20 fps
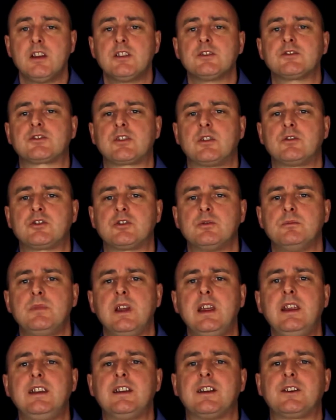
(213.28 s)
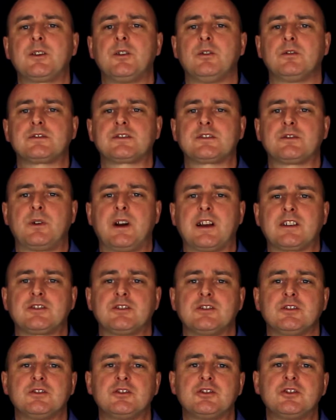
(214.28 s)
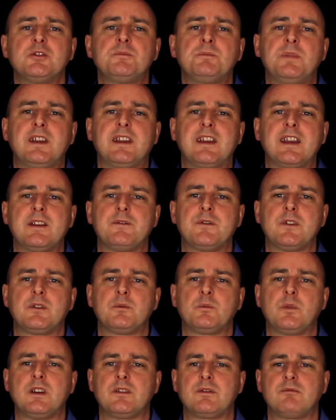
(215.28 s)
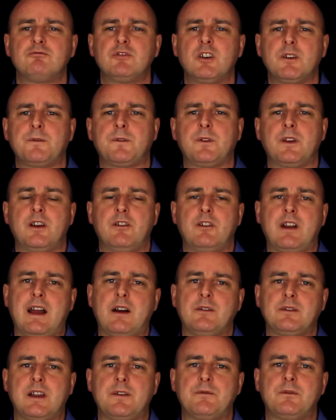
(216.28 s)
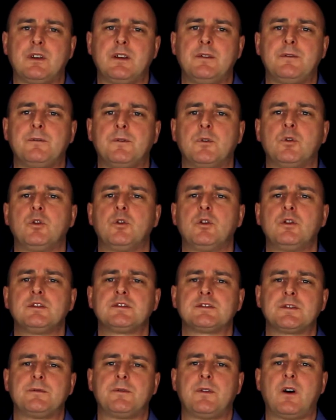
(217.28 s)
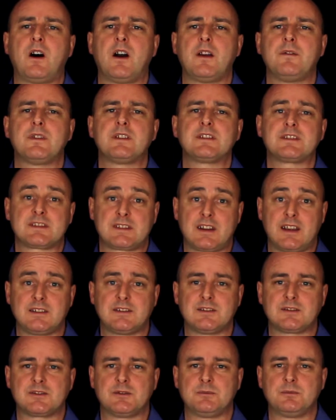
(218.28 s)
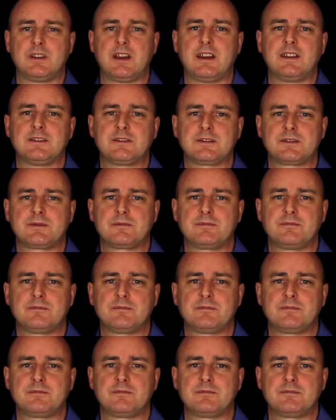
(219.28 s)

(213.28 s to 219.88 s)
Social media calls to action should be given with roughly around every 4 to 5 status updates.